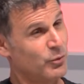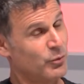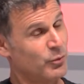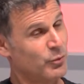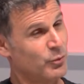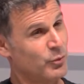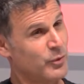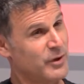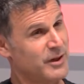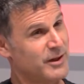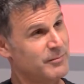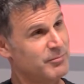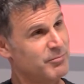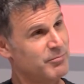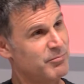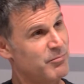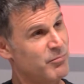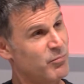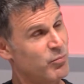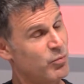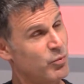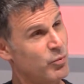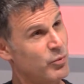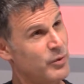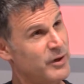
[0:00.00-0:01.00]
we
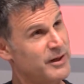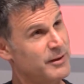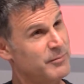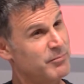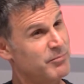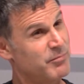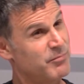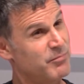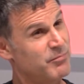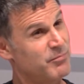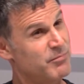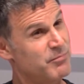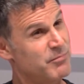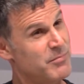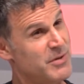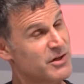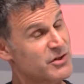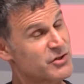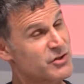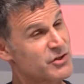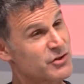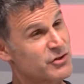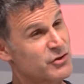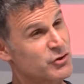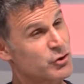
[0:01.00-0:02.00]

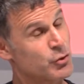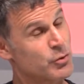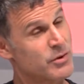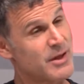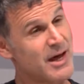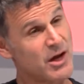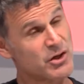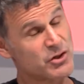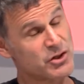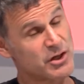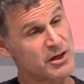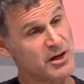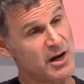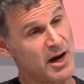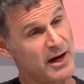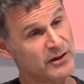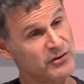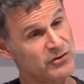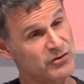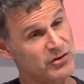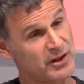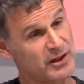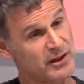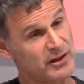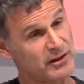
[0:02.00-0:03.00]
missed
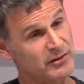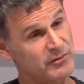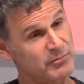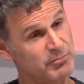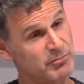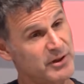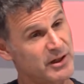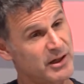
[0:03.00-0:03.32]
2019